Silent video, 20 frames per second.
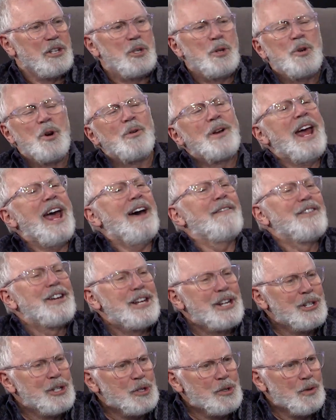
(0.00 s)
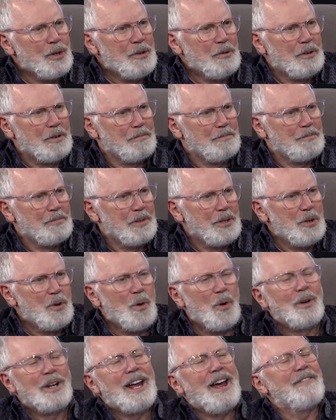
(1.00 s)
You don't have a history.
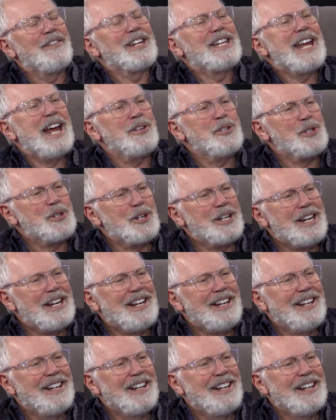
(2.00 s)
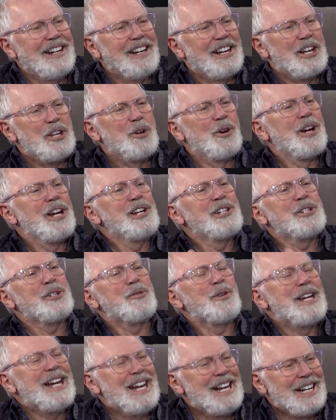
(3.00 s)
You only have a destiny. Wow. Your
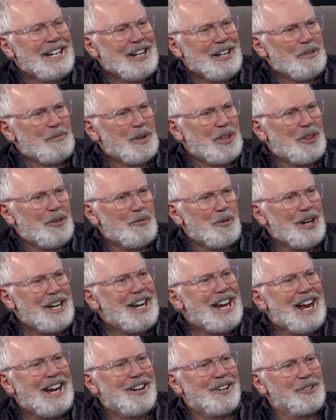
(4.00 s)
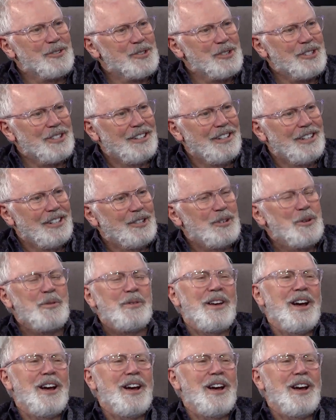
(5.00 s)
history ended with three nails two